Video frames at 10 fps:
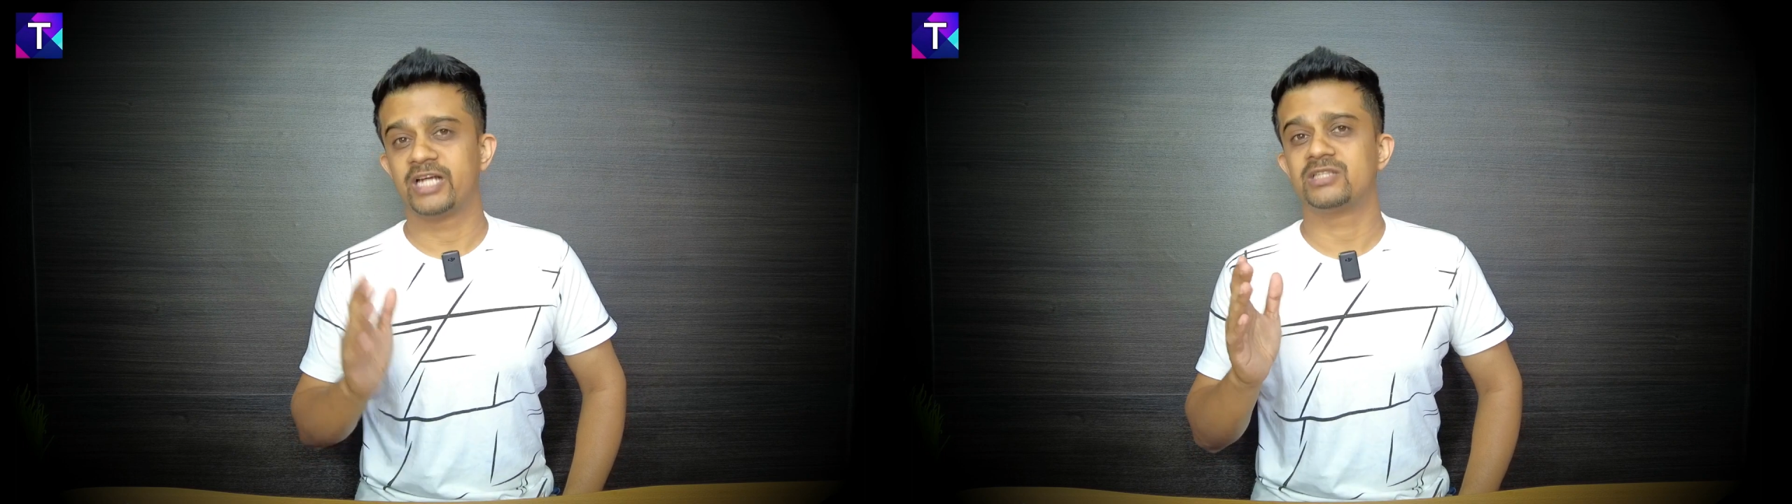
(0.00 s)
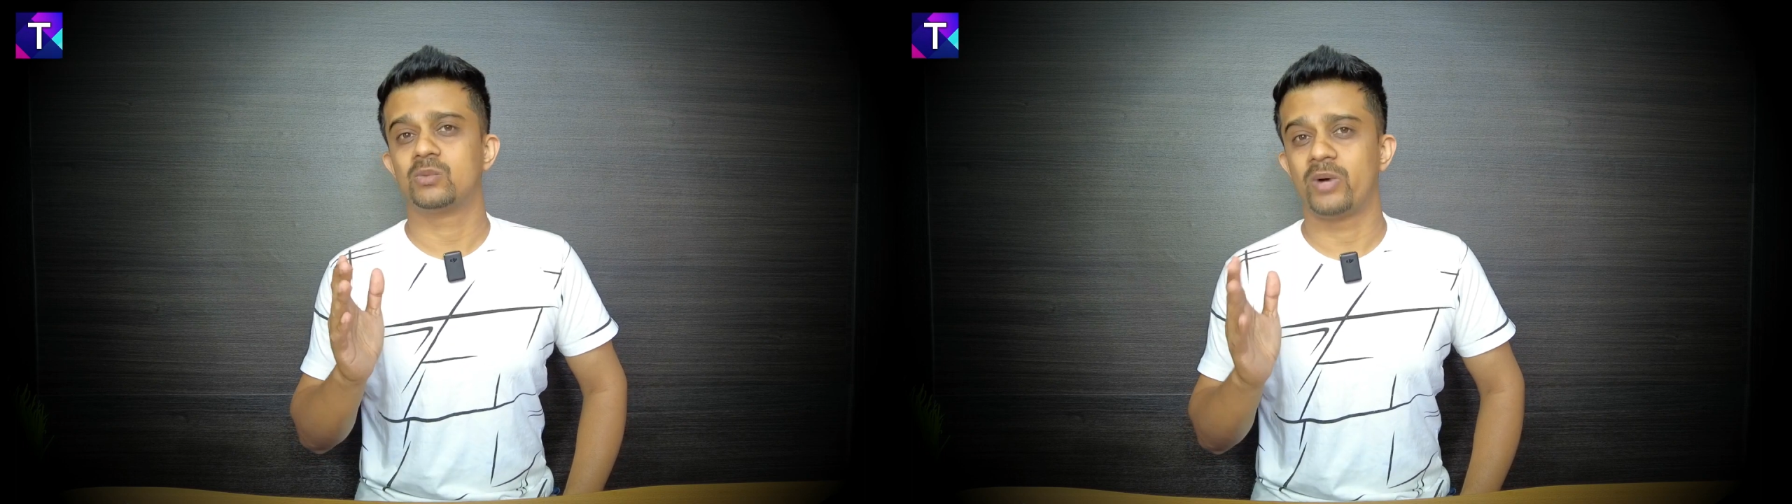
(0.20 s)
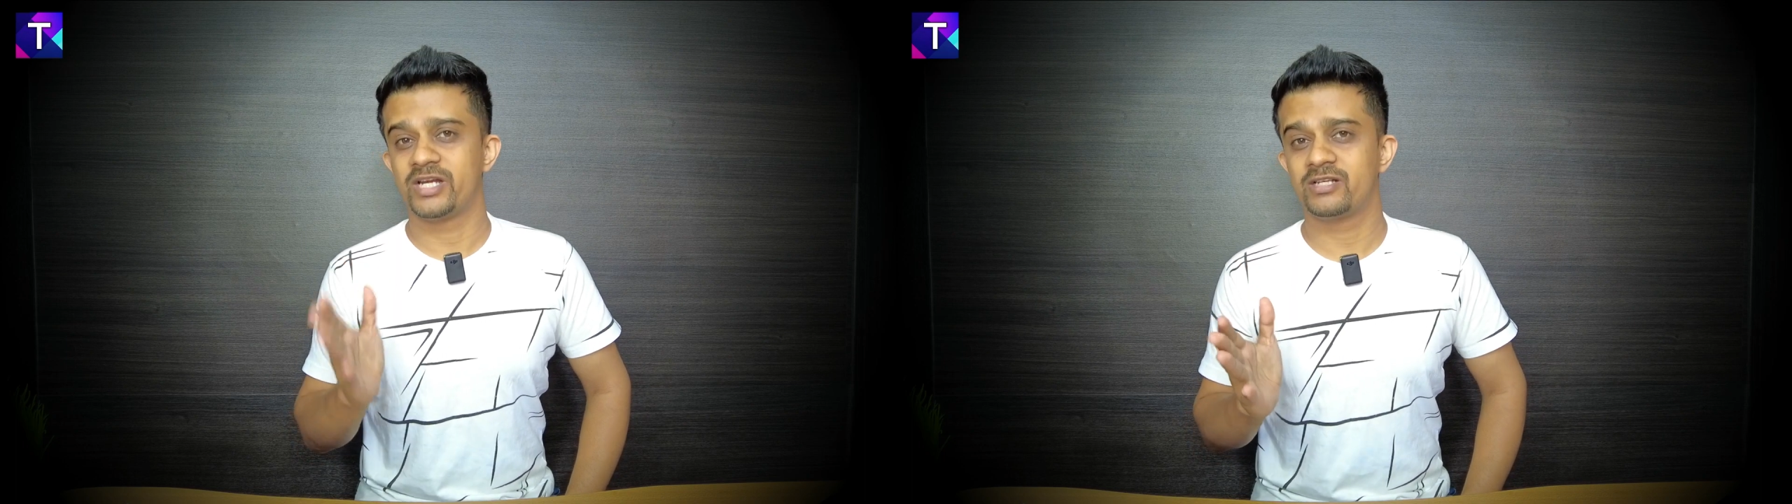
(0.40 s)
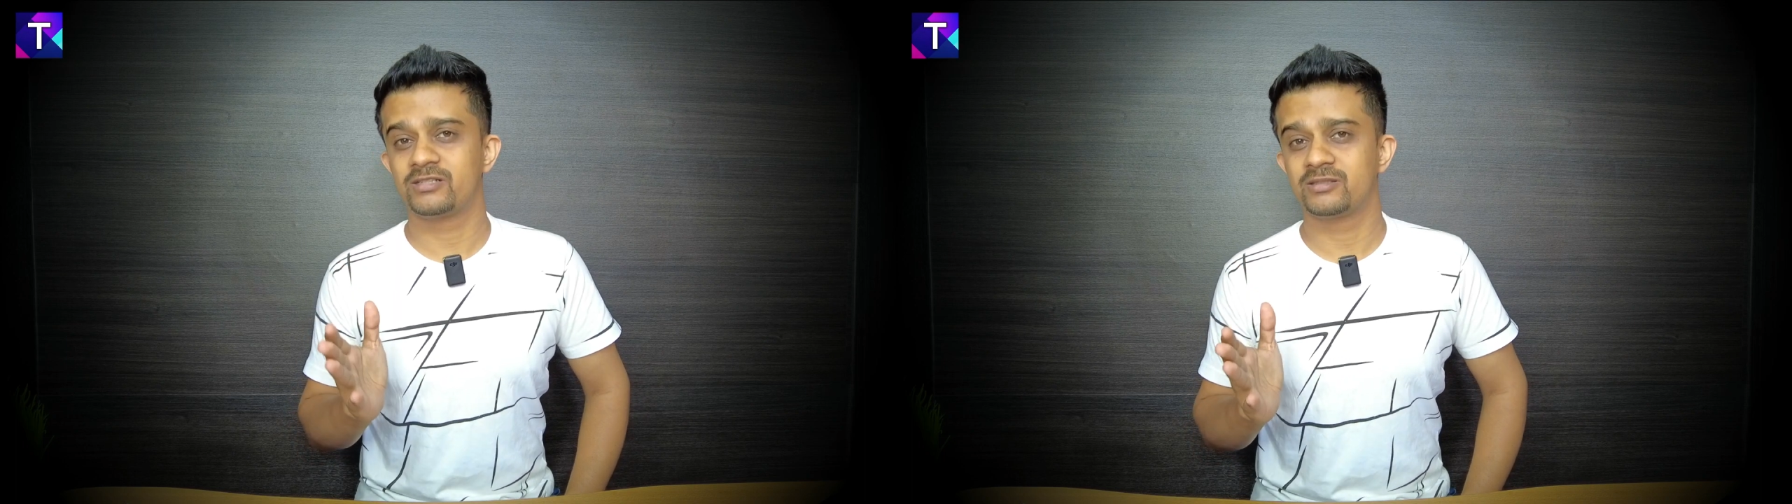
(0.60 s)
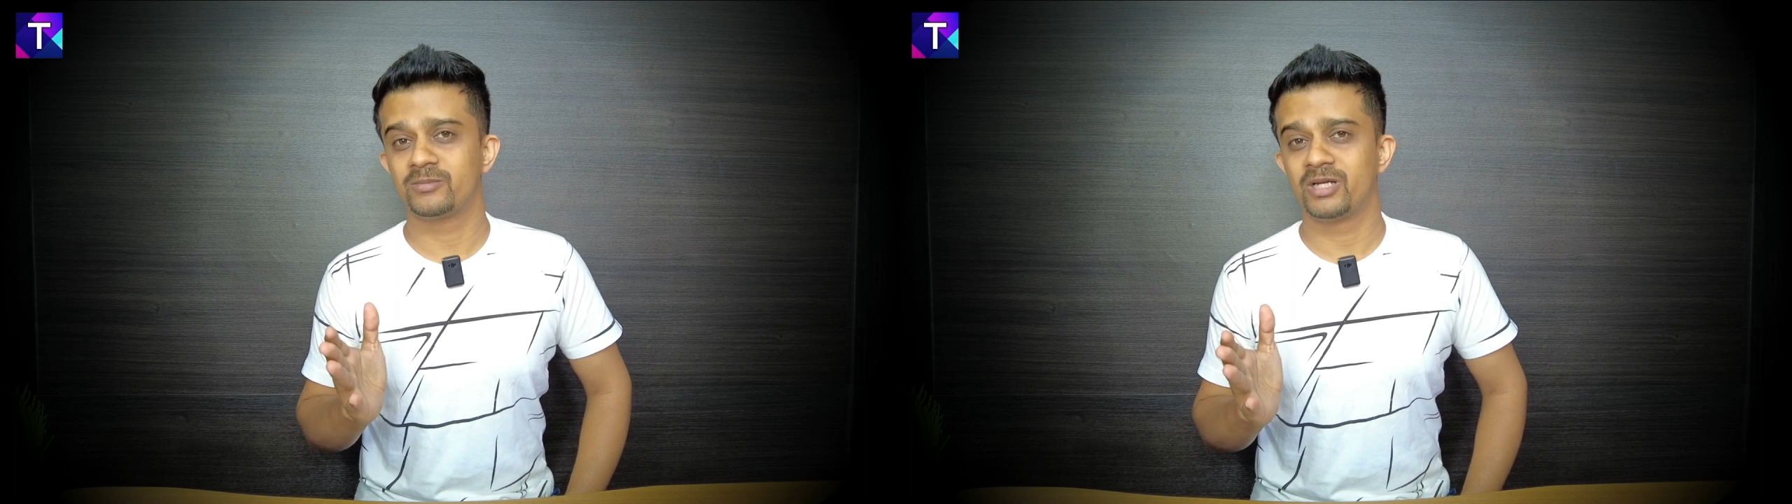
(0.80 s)
and the whiter
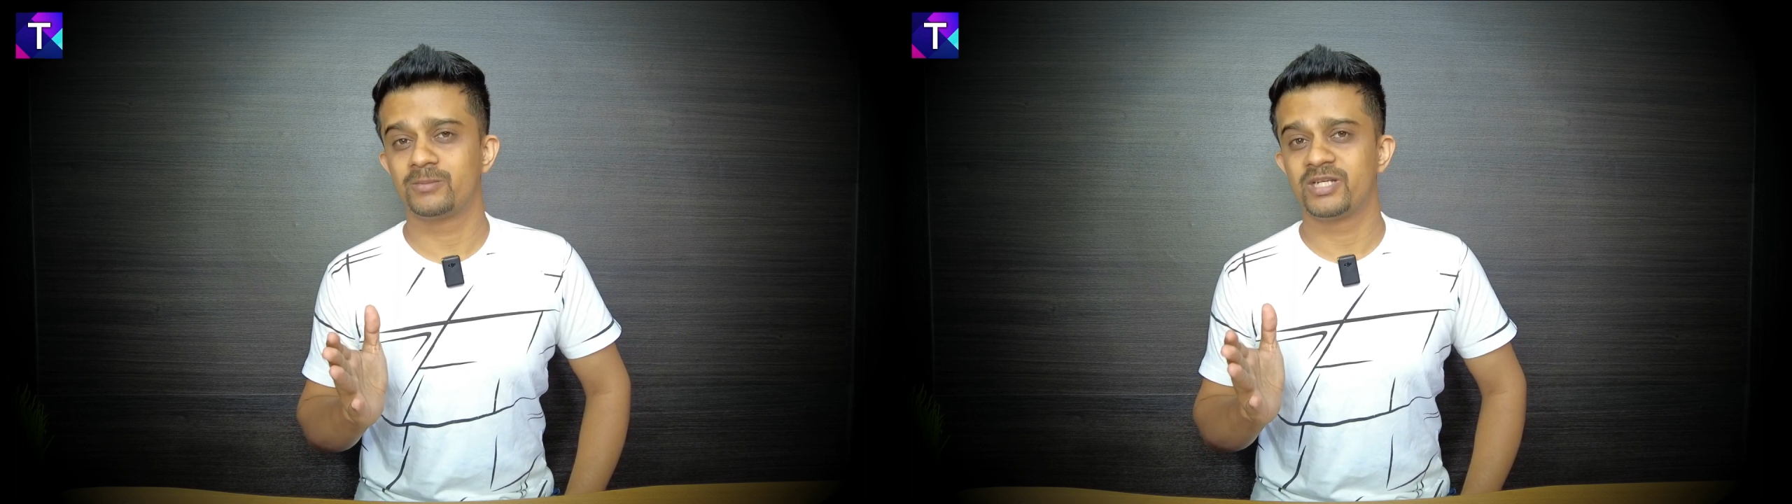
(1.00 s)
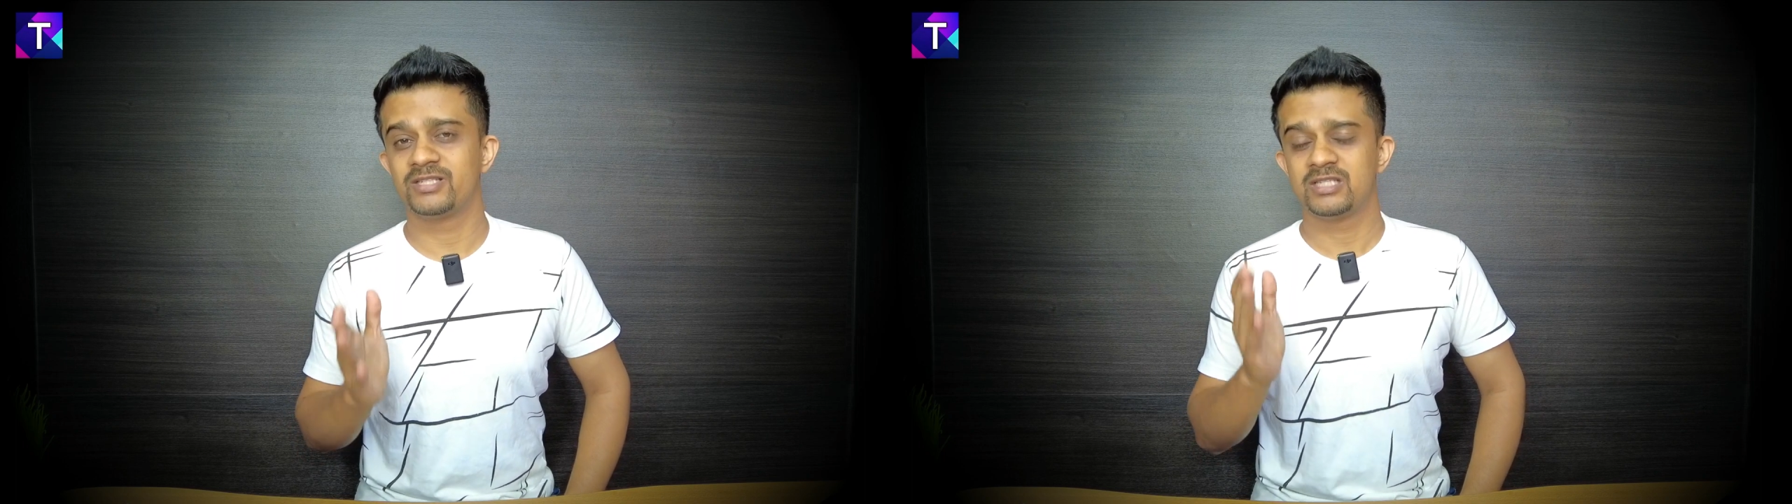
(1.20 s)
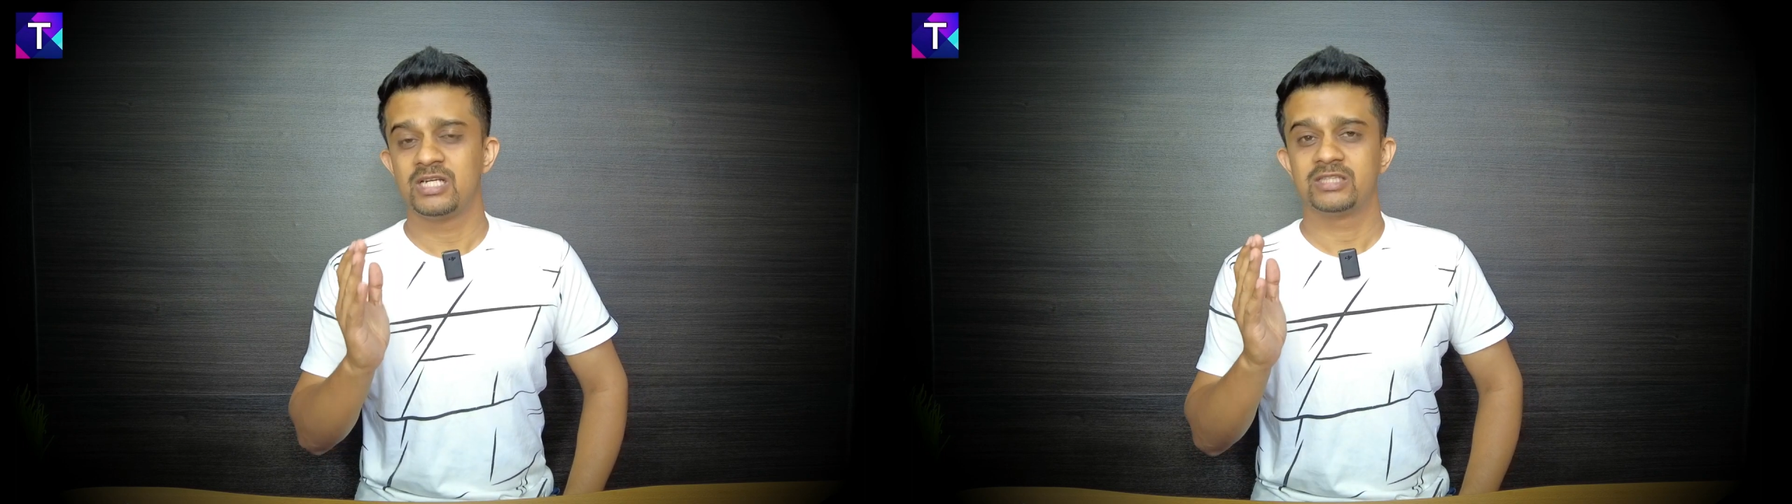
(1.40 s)
the bulb is,